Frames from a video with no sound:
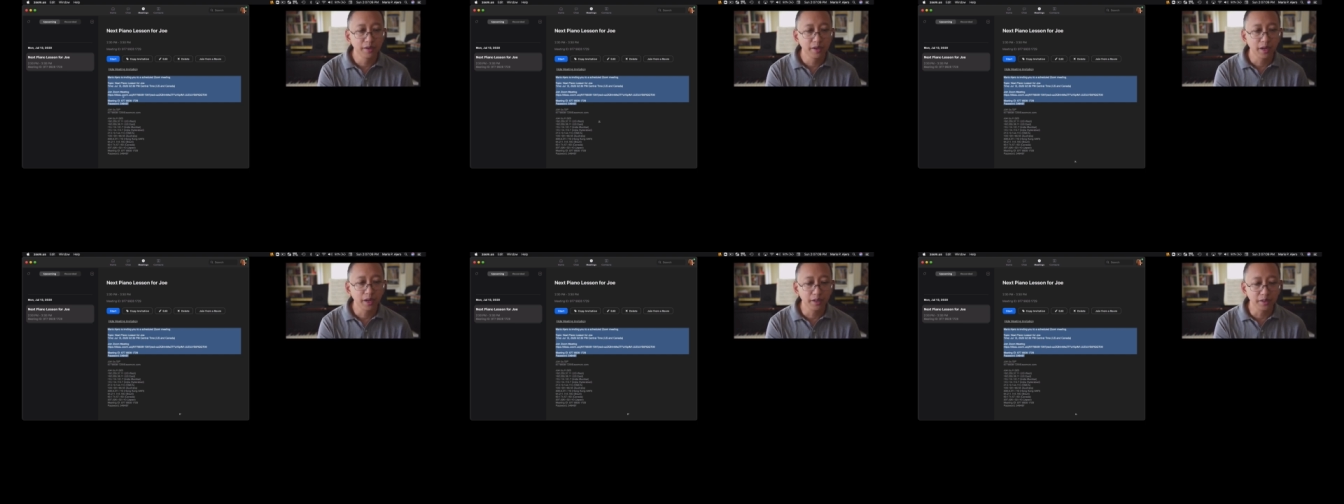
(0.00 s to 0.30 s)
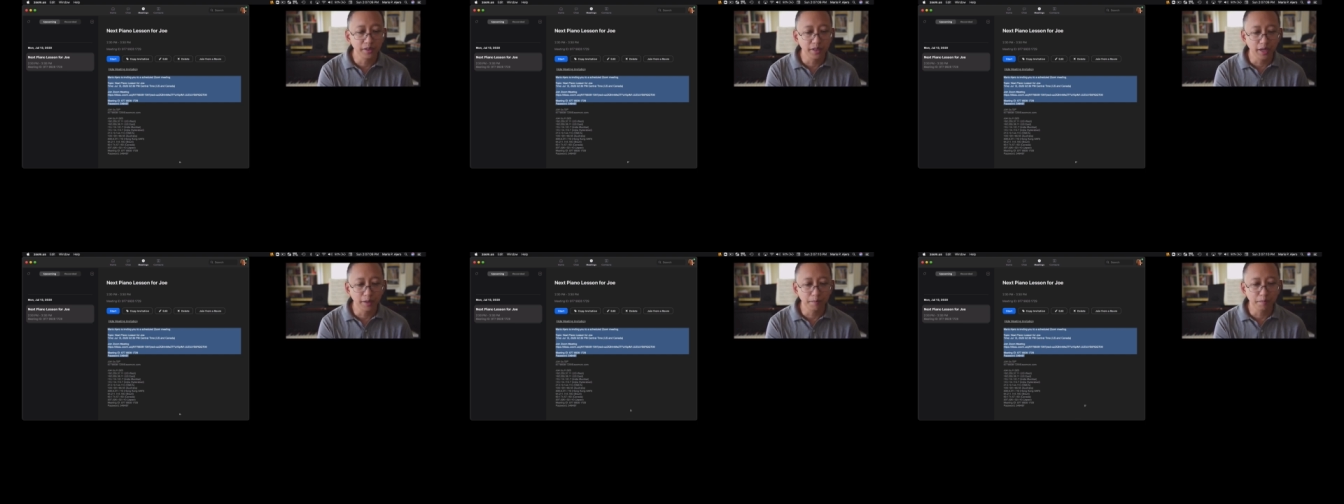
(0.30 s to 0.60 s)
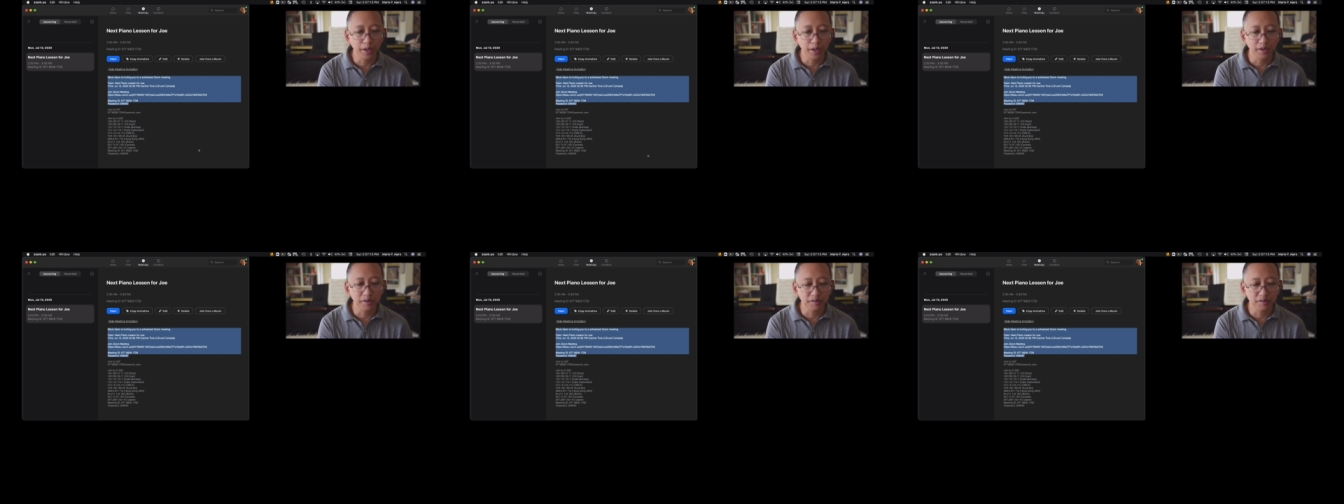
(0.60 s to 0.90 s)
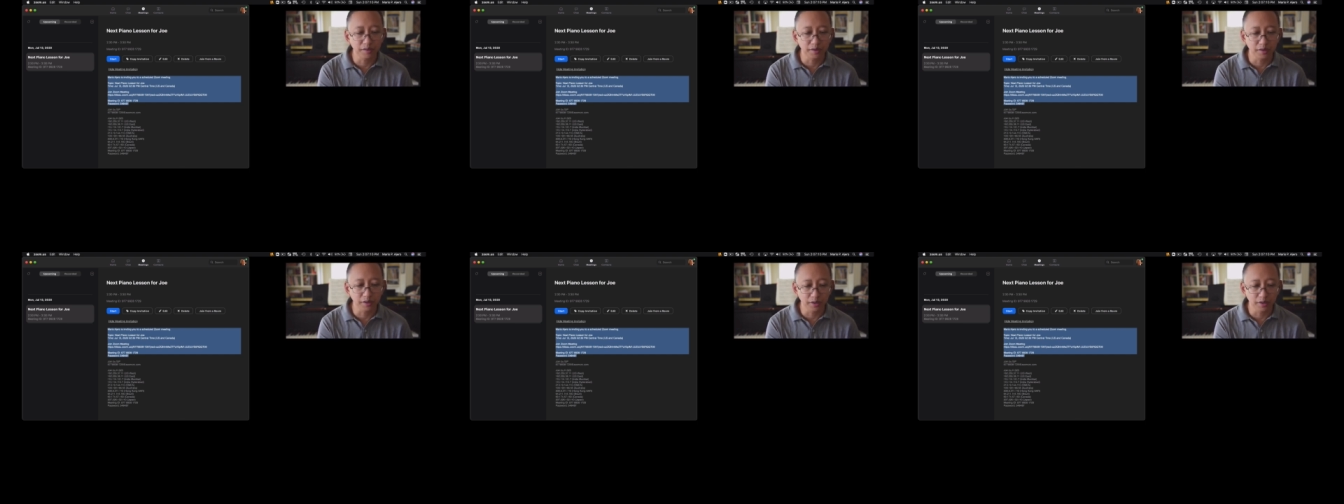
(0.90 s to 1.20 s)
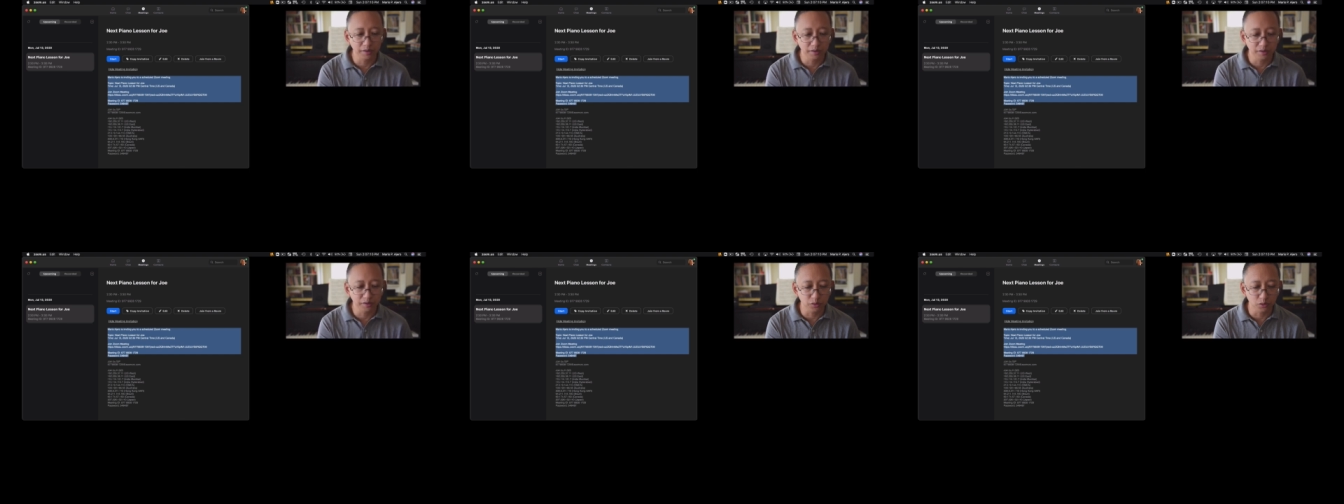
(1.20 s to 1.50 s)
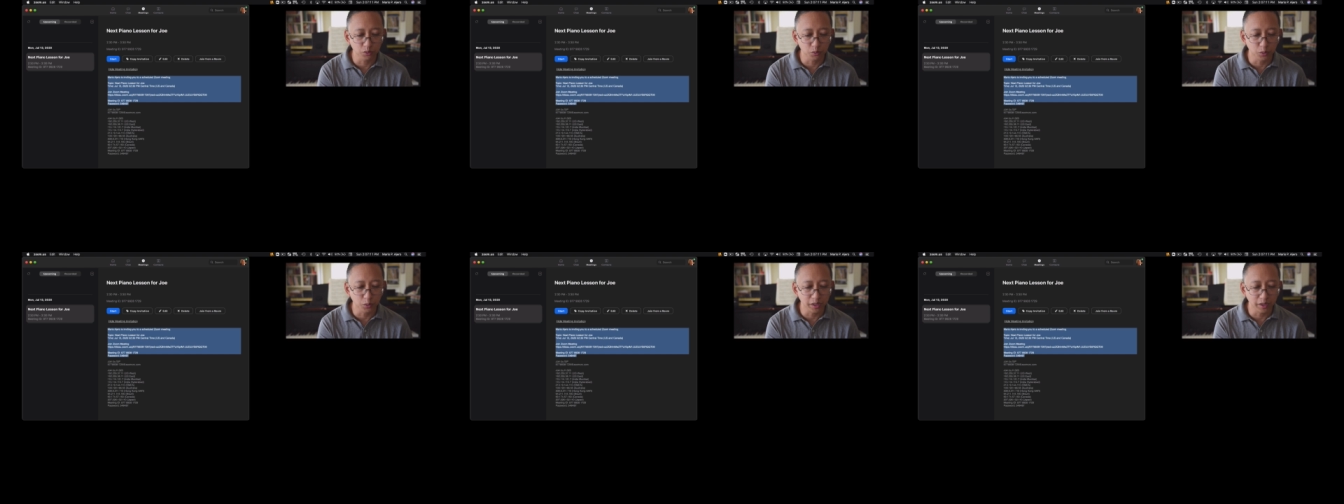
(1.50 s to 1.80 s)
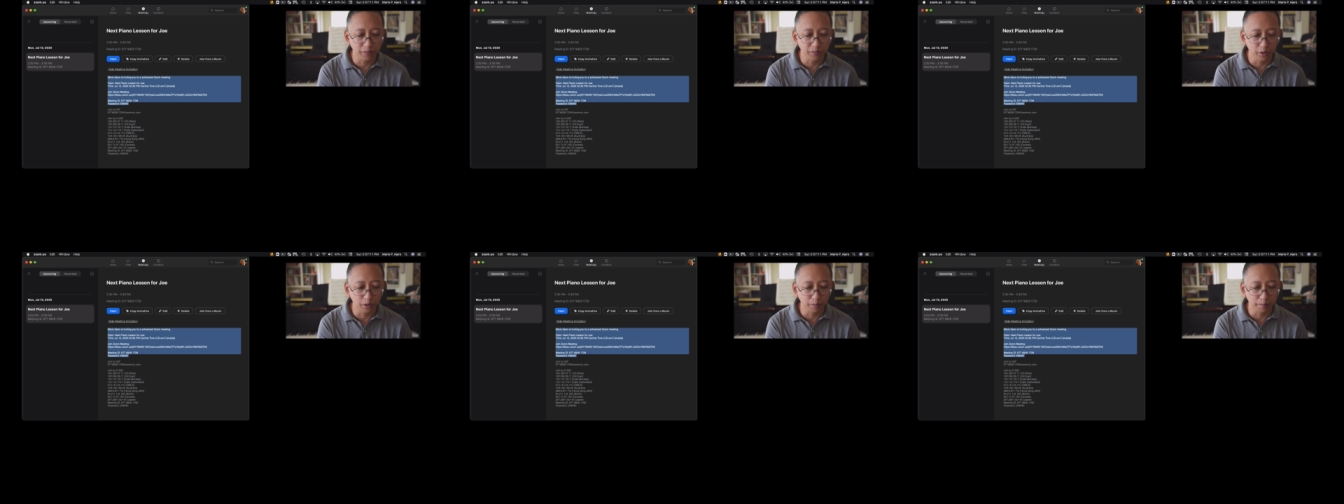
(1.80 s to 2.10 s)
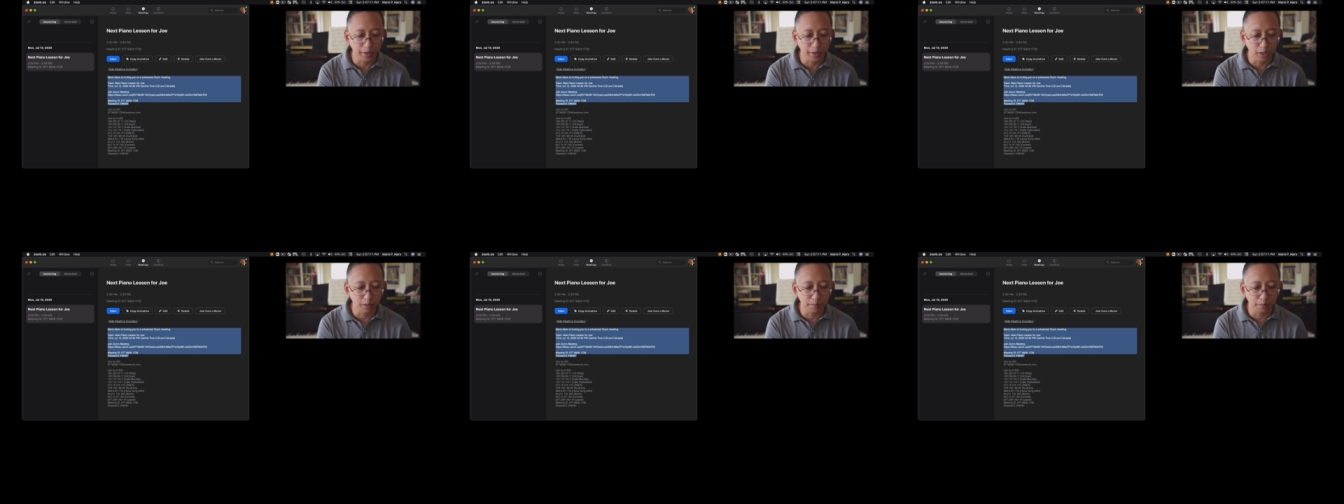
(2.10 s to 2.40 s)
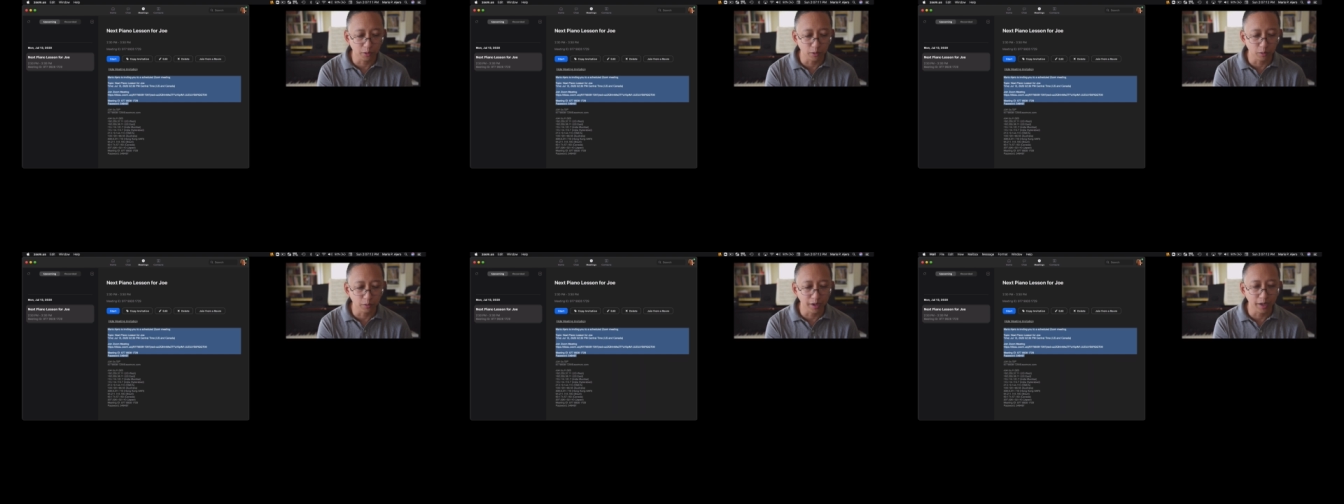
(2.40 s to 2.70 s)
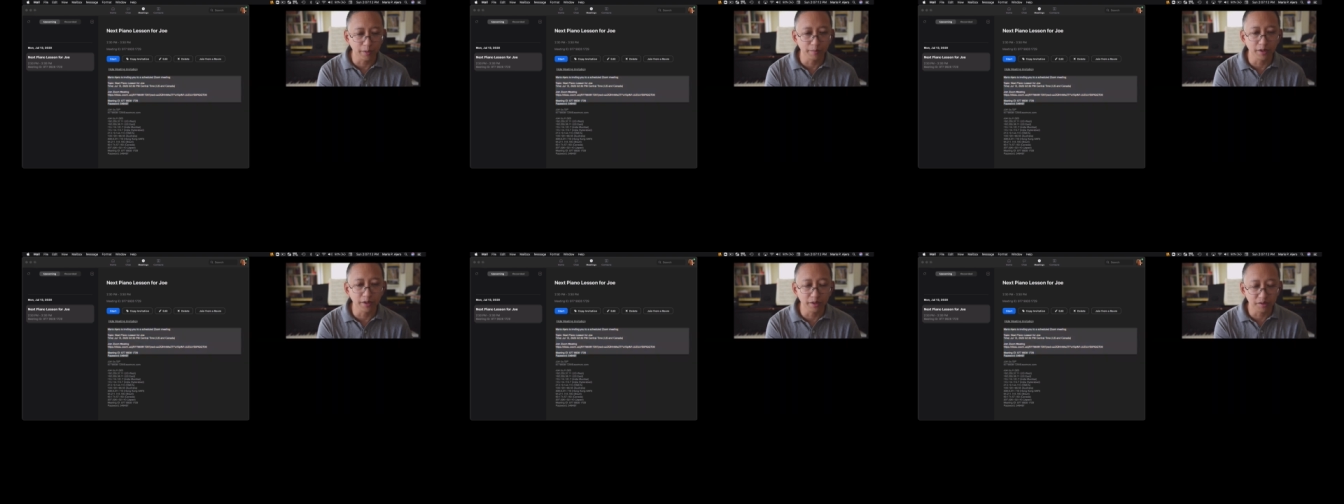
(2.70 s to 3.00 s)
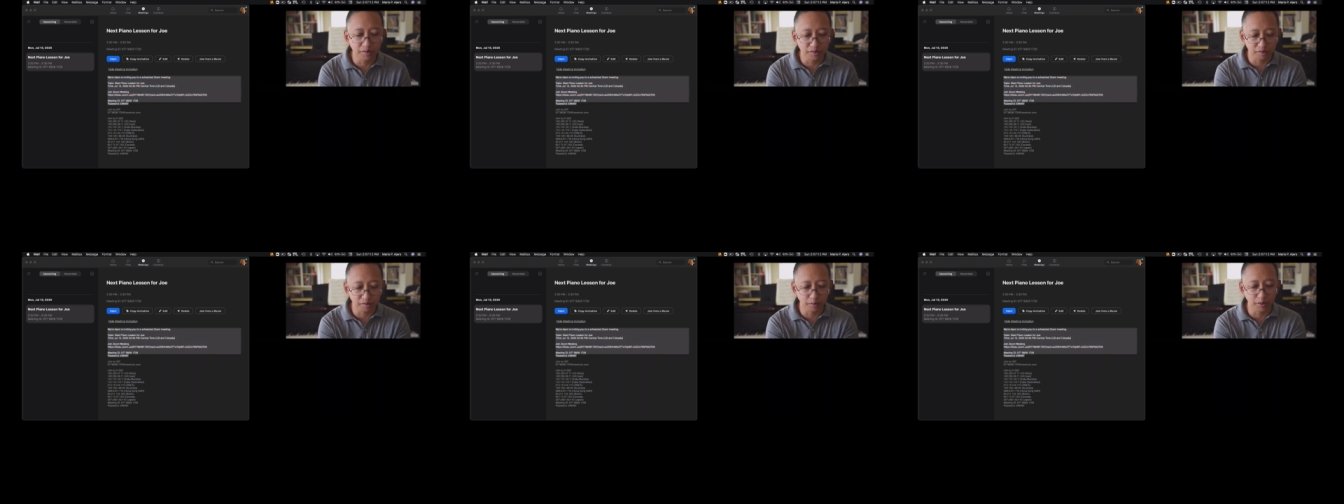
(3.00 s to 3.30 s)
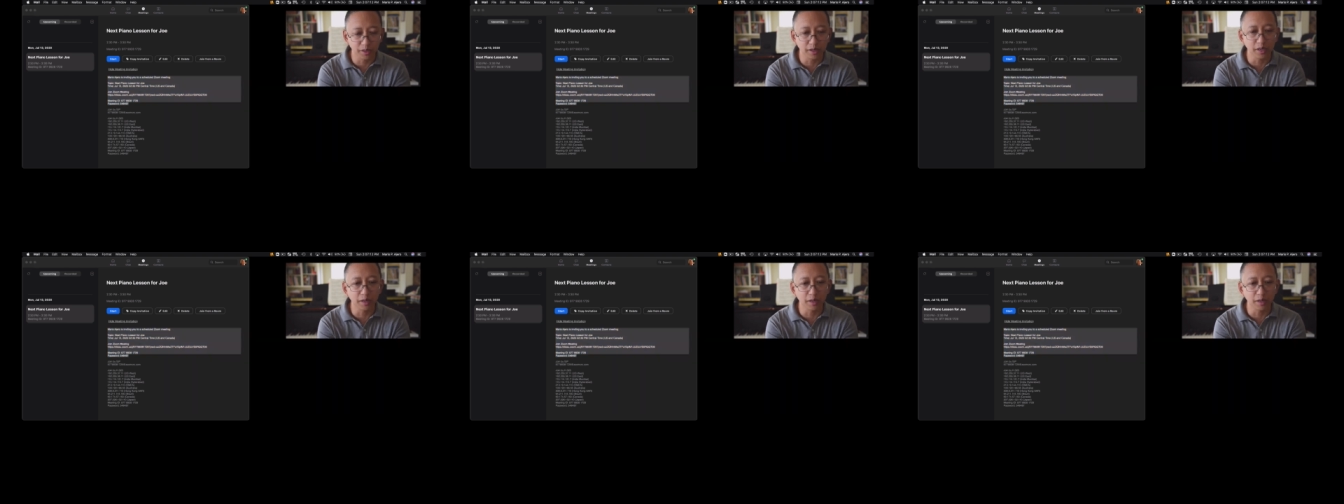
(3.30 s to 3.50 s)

and then paste it into whatever your mail program is. So then